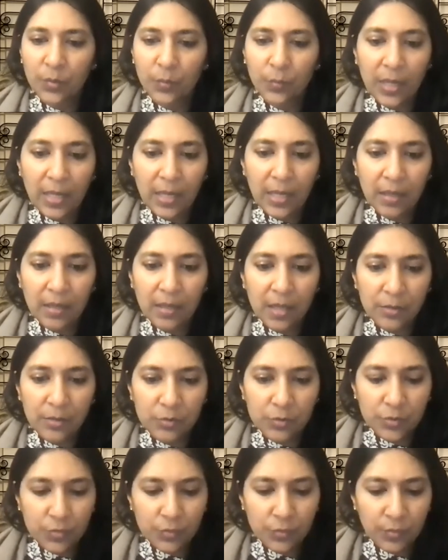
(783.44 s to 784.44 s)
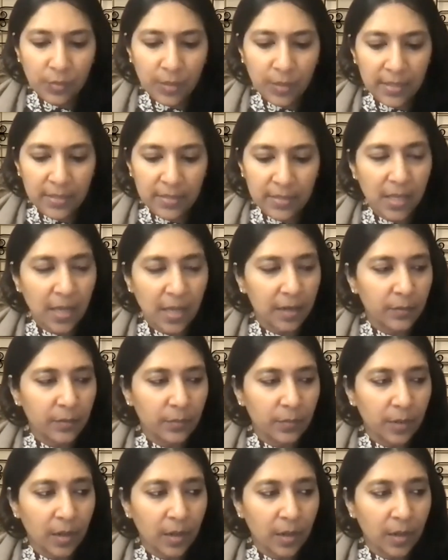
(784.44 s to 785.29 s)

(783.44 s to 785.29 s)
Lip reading: we tend to do is that